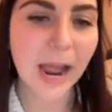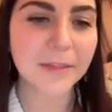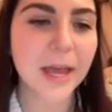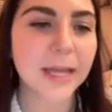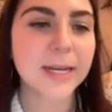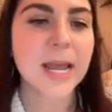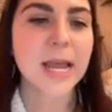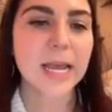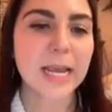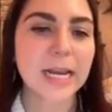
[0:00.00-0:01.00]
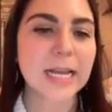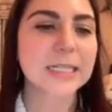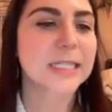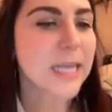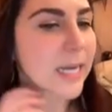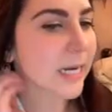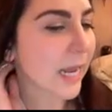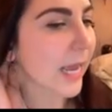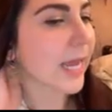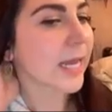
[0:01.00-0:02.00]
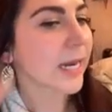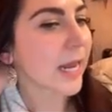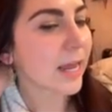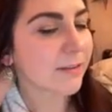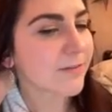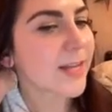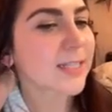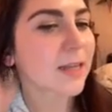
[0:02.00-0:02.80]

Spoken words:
And then it is seen in infants,